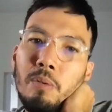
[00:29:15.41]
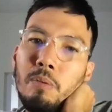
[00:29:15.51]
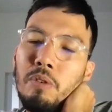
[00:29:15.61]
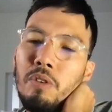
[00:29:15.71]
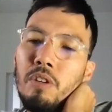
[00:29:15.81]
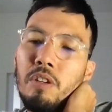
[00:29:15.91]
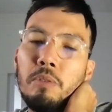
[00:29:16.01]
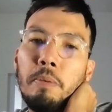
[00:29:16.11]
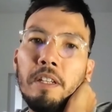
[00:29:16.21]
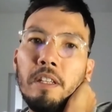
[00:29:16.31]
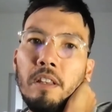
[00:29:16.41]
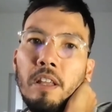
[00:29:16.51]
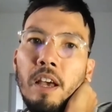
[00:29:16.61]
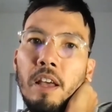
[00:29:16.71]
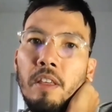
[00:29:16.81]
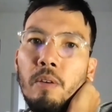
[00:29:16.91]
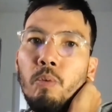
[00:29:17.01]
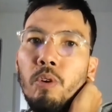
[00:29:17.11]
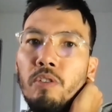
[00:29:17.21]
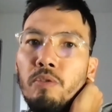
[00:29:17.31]
you'd expect that there
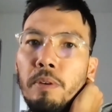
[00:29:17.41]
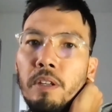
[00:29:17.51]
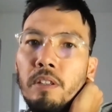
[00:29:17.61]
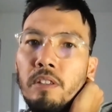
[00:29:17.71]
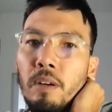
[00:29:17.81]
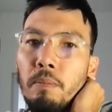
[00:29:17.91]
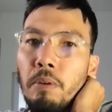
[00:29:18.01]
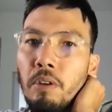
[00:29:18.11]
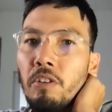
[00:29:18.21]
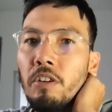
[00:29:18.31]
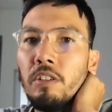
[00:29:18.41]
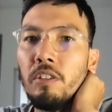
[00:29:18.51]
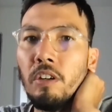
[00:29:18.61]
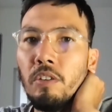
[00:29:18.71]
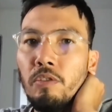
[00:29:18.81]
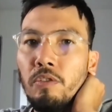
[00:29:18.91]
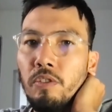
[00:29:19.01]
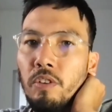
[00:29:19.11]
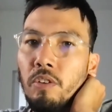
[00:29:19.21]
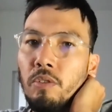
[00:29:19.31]
would have been some periods of
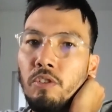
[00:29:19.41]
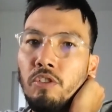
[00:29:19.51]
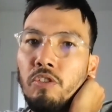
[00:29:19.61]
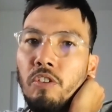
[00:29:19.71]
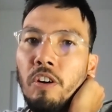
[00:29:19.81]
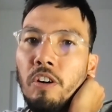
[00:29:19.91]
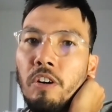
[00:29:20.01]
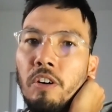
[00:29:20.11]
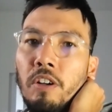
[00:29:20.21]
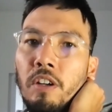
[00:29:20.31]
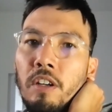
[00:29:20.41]
strong